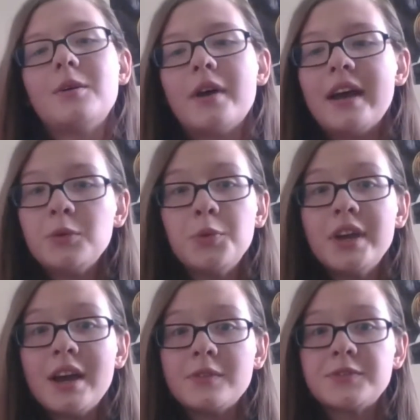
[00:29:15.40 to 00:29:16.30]
And we
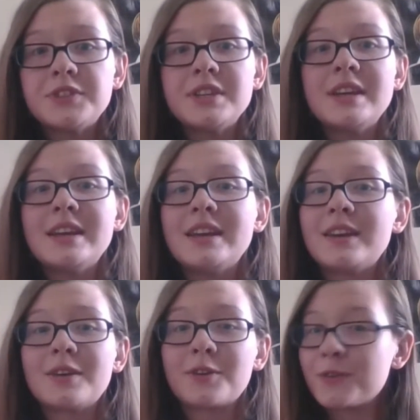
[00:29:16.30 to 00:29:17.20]
have
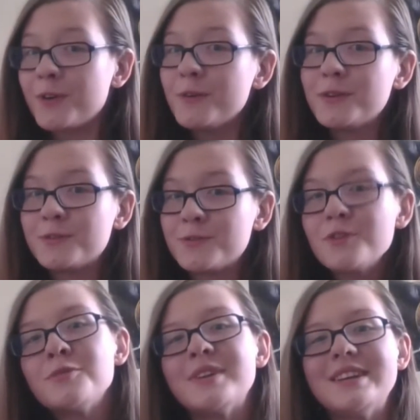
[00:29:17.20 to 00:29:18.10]
seen Qrow and
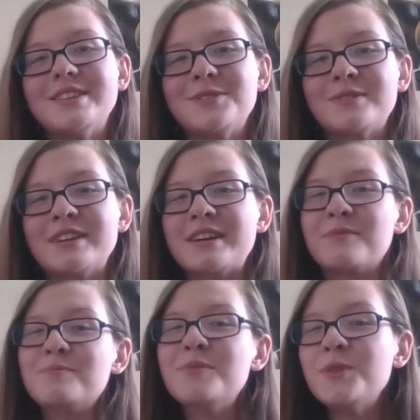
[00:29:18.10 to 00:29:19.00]
RWBY do their
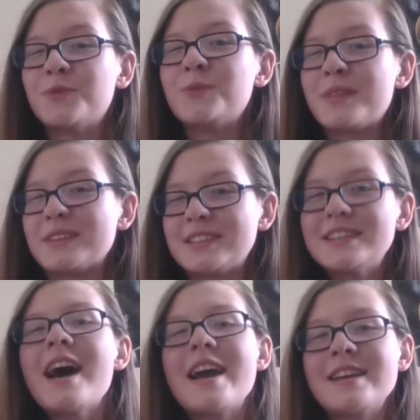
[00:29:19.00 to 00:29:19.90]
move with the
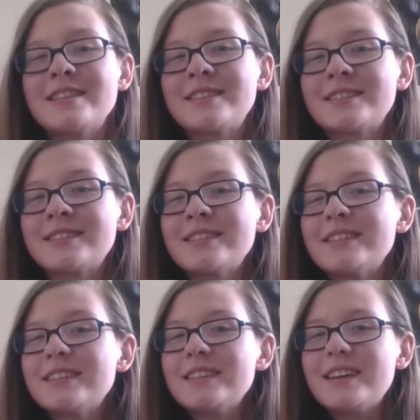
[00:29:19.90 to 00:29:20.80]
scythes.
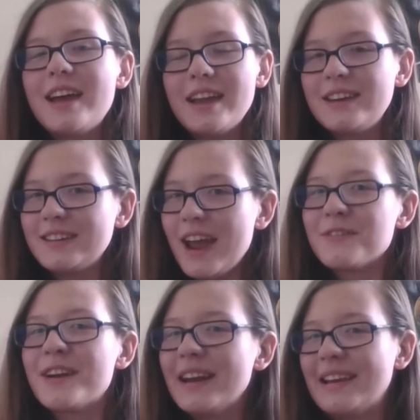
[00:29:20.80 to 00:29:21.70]
And I
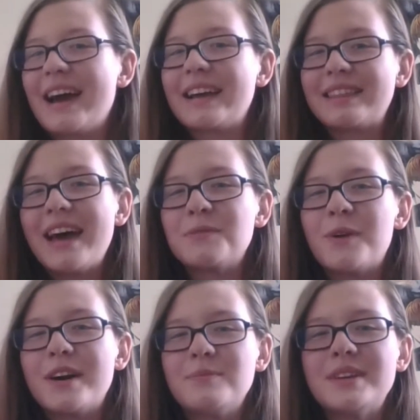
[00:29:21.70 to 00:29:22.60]
really like that
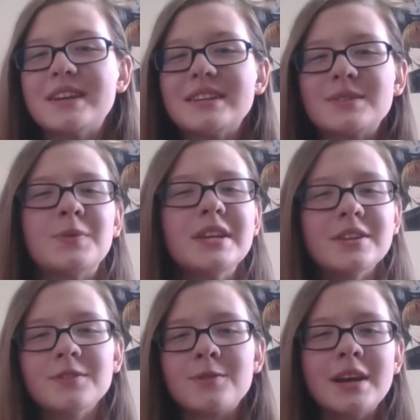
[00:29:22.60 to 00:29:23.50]
one, because we
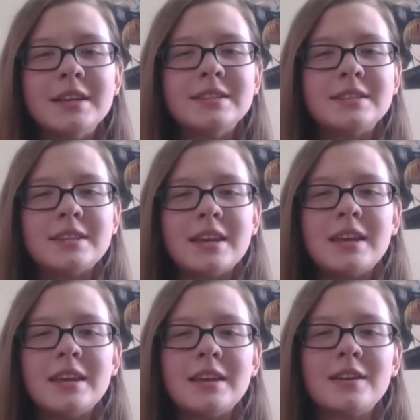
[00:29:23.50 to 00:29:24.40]
don't really
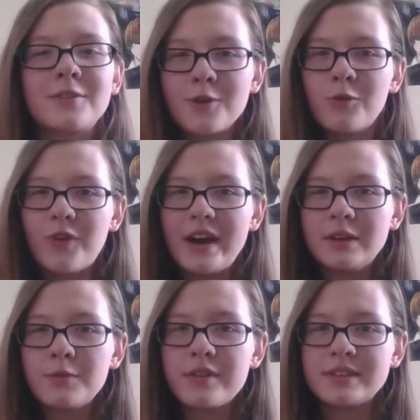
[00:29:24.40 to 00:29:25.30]
see Qrow
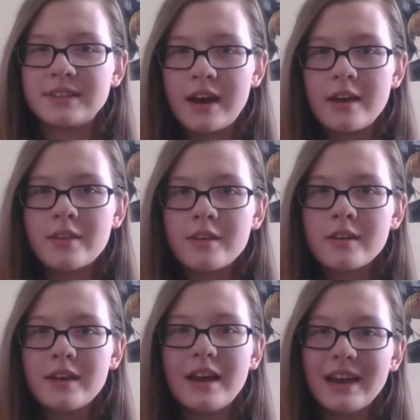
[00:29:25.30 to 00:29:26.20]
fighting with the scythe.
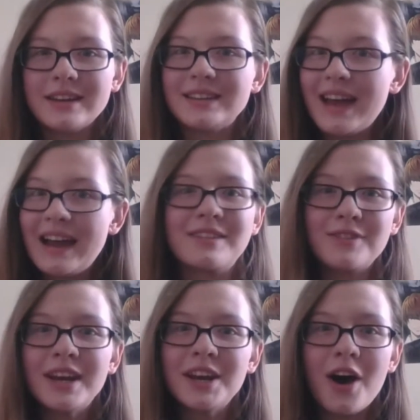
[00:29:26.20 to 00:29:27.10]
And I
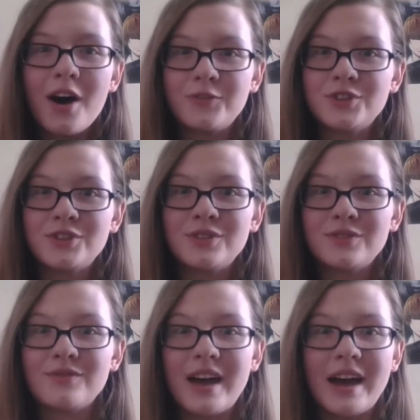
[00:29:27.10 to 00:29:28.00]
really loved
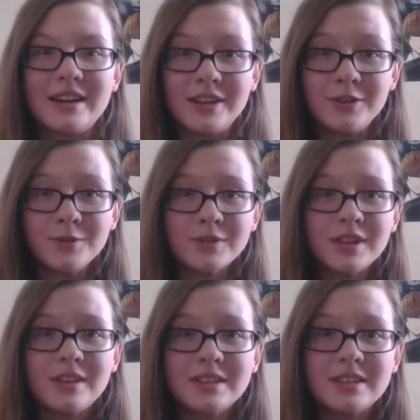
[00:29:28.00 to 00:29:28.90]
that he used
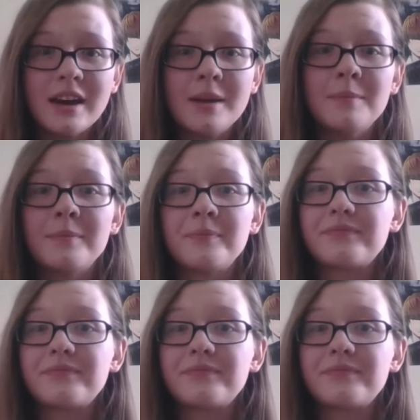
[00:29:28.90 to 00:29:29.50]
it this time.